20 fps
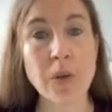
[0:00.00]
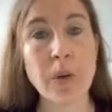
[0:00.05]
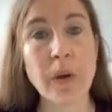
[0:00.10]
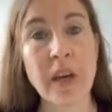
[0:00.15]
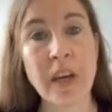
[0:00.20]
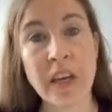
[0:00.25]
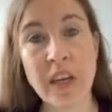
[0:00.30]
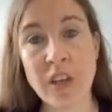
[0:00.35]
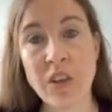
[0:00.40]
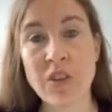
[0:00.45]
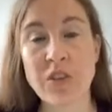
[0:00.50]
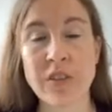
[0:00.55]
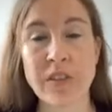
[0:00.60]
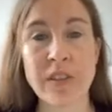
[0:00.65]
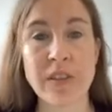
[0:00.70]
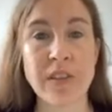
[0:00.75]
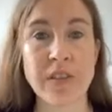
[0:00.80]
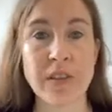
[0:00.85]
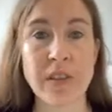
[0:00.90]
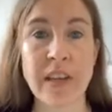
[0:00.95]
to
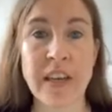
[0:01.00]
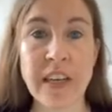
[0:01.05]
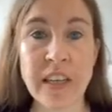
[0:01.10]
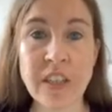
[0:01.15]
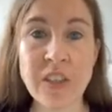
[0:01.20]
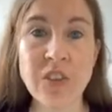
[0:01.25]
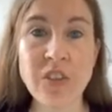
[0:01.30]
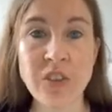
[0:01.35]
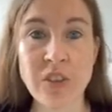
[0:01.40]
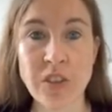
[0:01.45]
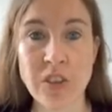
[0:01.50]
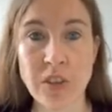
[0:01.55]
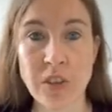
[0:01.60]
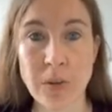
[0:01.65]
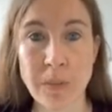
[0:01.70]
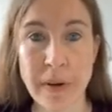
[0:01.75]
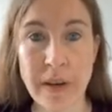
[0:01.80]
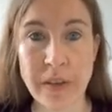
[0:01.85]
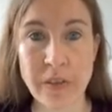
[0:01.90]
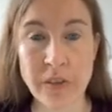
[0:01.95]
increase the
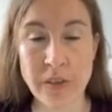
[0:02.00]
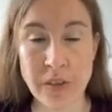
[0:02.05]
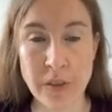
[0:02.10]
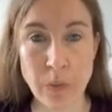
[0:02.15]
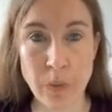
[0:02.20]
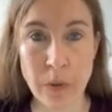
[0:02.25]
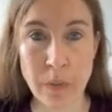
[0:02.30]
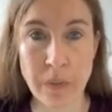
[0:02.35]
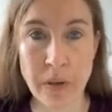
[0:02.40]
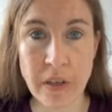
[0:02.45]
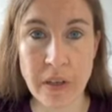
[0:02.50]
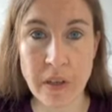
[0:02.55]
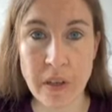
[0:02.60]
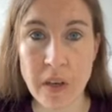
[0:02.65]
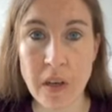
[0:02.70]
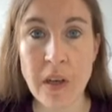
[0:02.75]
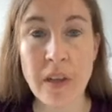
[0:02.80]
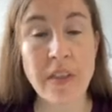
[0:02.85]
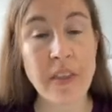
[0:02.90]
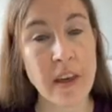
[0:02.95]
estrogen amounts in
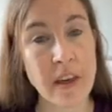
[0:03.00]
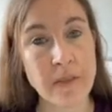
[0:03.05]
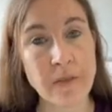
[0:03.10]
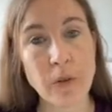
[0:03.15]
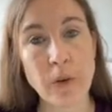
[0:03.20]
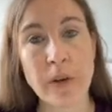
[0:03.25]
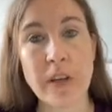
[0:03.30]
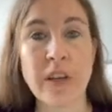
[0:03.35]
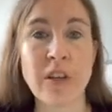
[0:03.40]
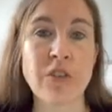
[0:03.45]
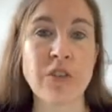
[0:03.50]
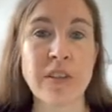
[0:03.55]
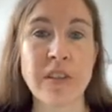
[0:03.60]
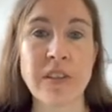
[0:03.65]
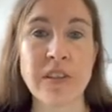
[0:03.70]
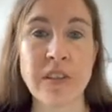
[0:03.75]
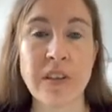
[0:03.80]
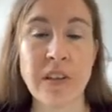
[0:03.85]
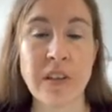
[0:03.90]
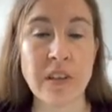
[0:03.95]
women, therefore
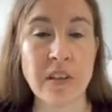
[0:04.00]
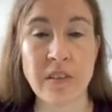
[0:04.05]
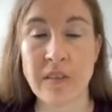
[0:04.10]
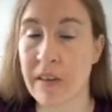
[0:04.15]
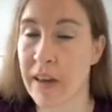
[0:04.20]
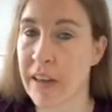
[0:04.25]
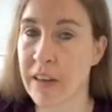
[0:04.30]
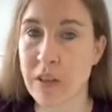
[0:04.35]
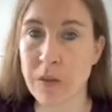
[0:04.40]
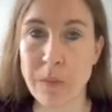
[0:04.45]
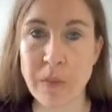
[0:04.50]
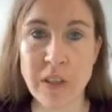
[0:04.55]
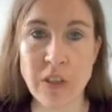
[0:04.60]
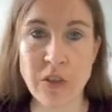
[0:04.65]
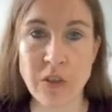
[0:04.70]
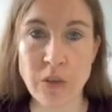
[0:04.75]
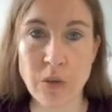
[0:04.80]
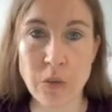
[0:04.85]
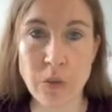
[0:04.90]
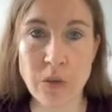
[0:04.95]
increasing
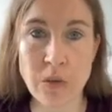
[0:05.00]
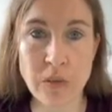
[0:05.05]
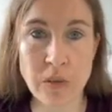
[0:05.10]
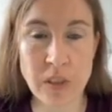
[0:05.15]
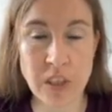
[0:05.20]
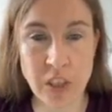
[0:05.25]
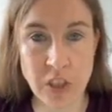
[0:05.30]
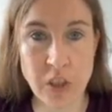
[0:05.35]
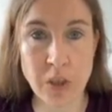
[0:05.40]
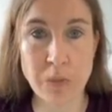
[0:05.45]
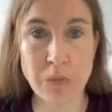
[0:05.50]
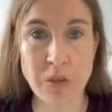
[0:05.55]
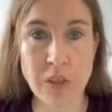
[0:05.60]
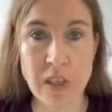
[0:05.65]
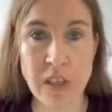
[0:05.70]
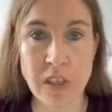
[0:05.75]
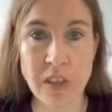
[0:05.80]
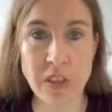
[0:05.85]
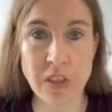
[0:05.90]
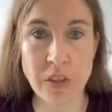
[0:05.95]
endometrial tissue
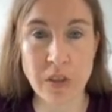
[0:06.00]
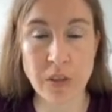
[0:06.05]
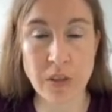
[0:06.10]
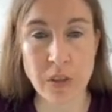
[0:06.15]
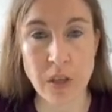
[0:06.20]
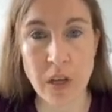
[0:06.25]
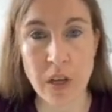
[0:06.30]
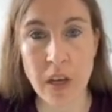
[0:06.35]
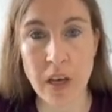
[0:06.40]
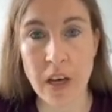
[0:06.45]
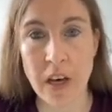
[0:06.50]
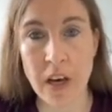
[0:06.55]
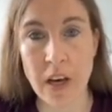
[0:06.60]
production,